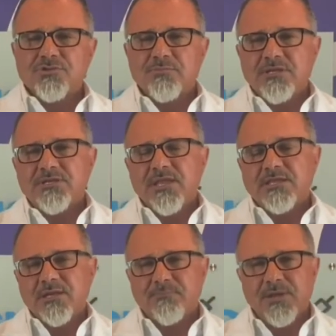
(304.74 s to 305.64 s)
to be
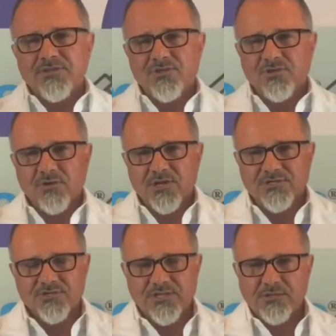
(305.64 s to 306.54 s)
taken up by the
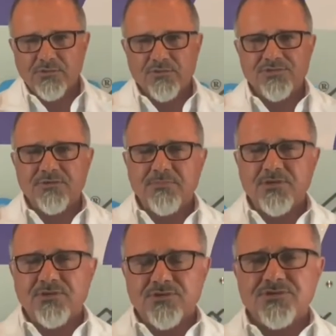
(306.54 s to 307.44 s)
neurons so that glucose can be
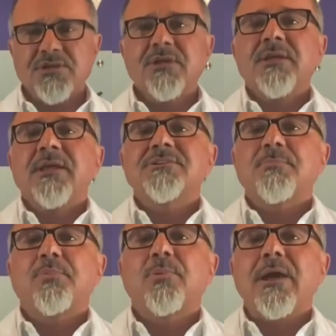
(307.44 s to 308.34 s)
used as a
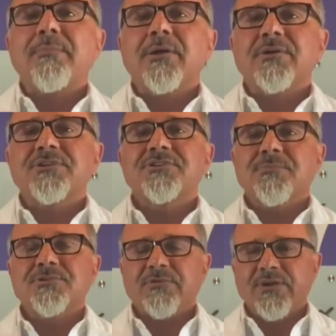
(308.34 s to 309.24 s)
primary
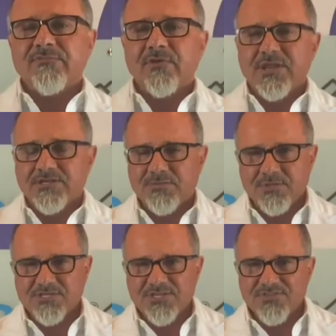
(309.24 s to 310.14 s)
substrate for
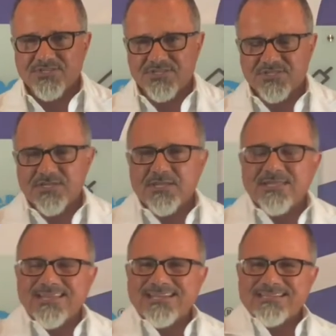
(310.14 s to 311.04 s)
ATP synthesis.
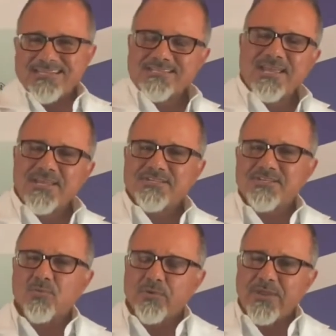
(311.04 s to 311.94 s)
And in these
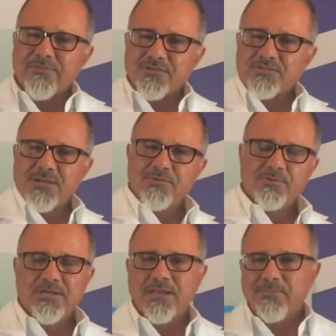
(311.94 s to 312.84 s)
cases where we have this type
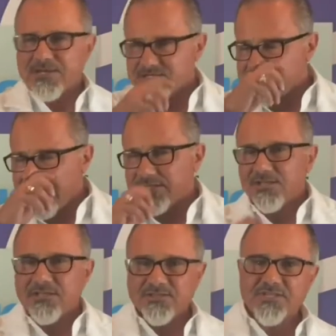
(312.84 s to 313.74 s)
3 diabetic state,
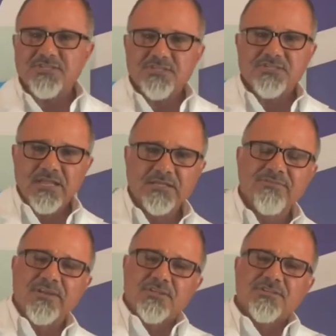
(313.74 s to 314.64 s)
this
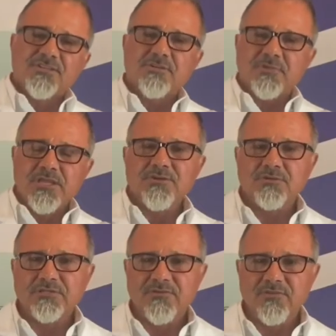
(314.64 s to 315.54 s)
elevated serum
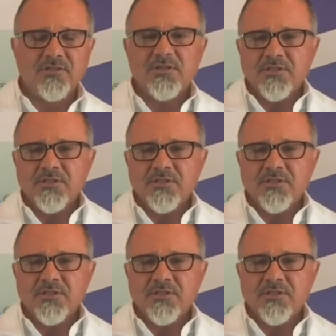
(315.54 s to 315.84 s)
ketone level